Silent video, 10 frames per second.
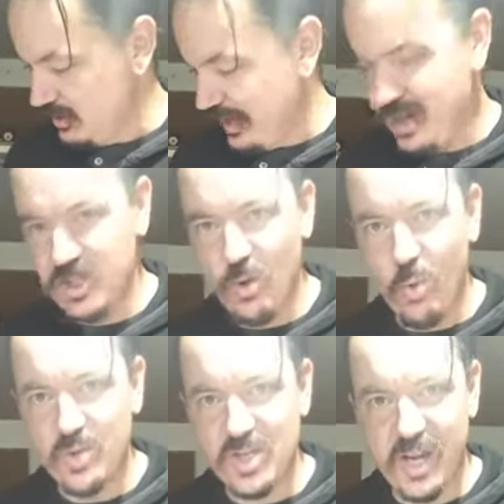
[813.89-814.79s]
Actually, all
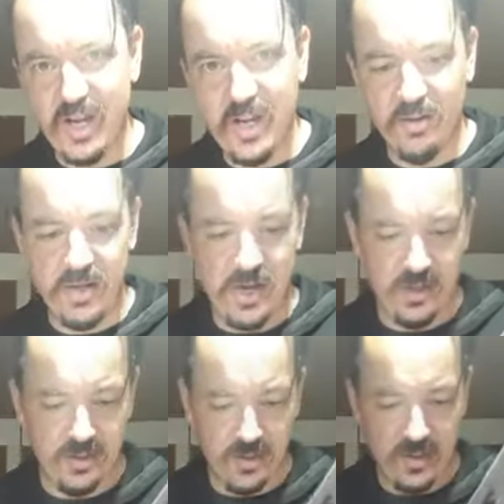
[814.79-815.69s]
secondary
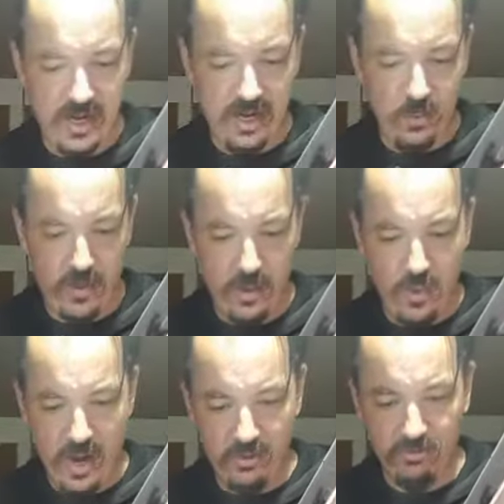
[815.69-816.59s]
colours on the colour wheel
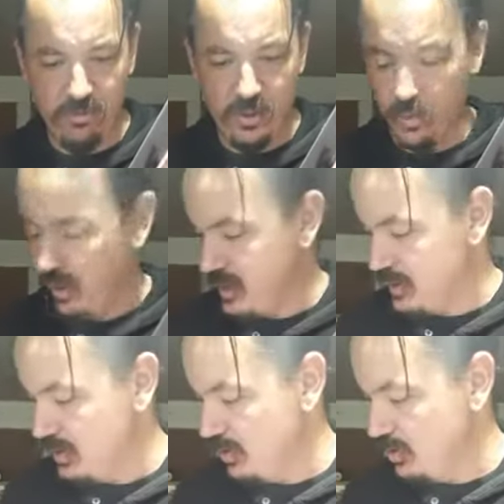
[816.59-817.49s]
are real great to
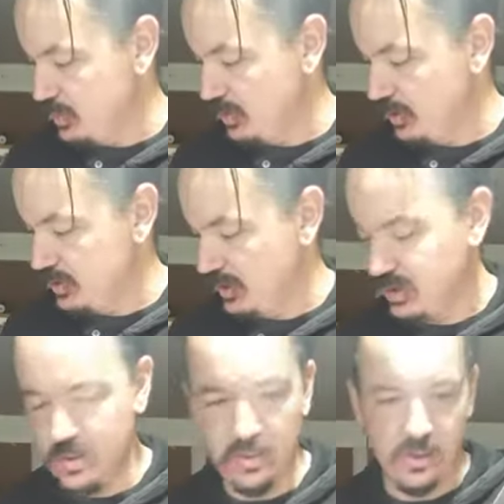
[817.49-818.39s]
use because you can
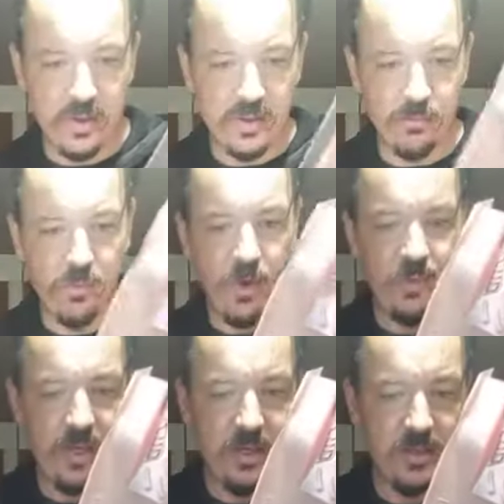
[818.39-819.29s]
utilise the primary
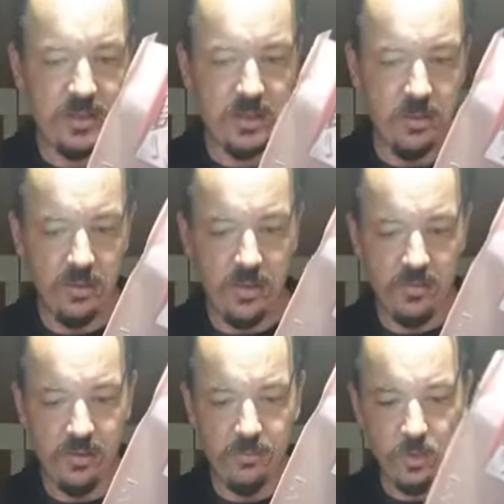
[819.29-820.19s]
colours to give
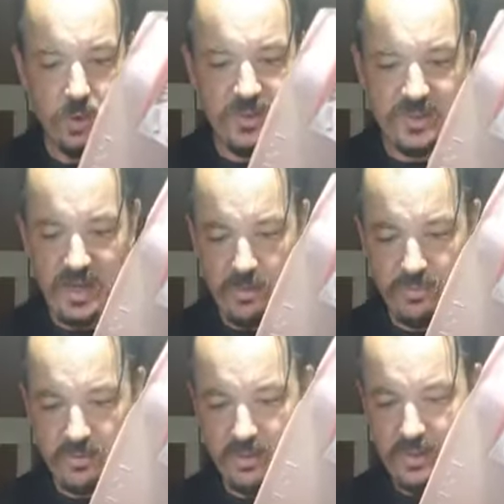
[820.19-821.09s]
them good
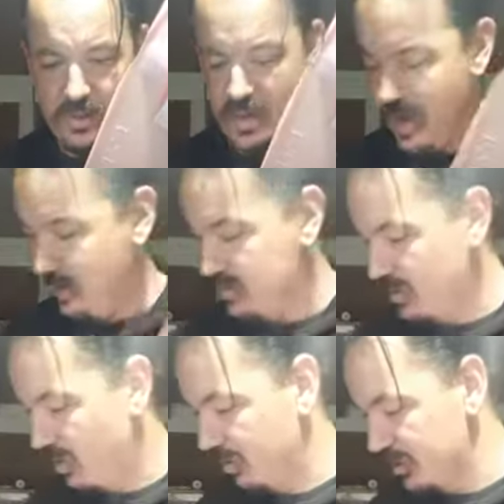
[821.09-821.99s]
depth. So
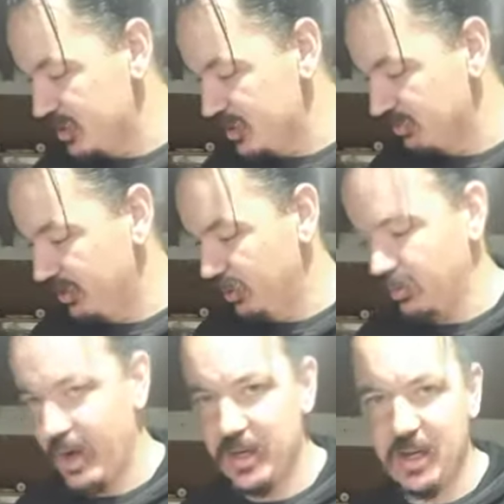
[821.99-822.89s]
oranges are real
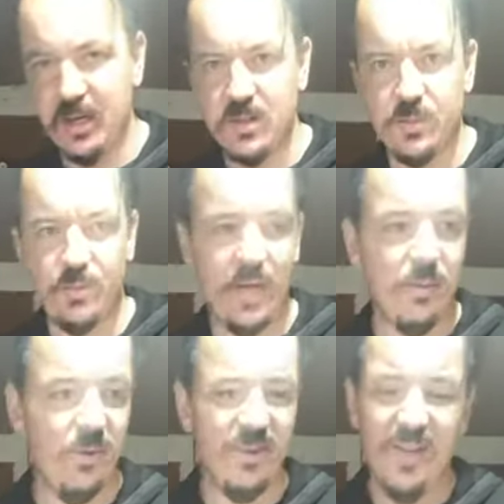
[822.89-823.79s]
great colours to play
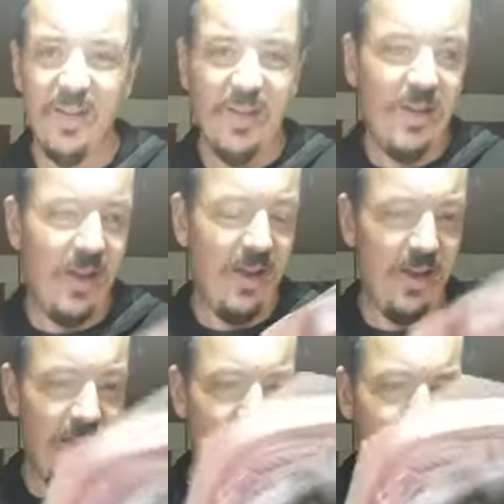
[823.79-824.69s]
with.
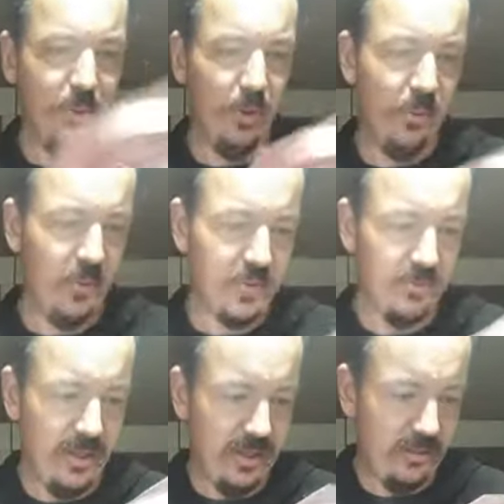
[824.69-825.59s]
Purples are
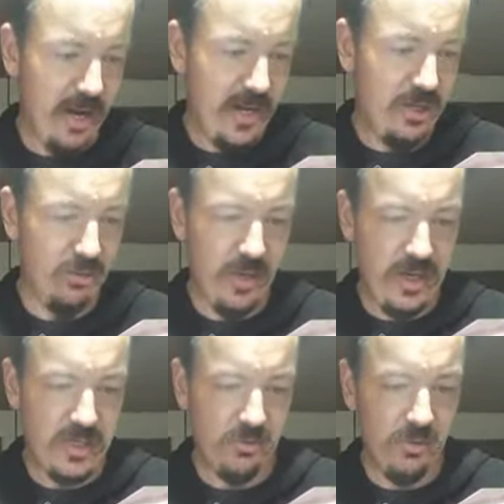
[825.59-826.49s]
really great.
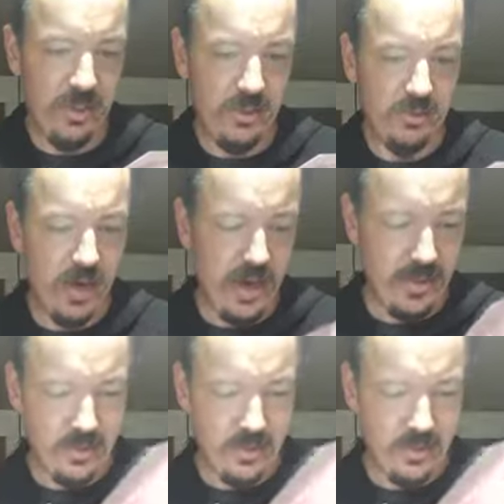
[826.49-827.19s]
Greens are really great.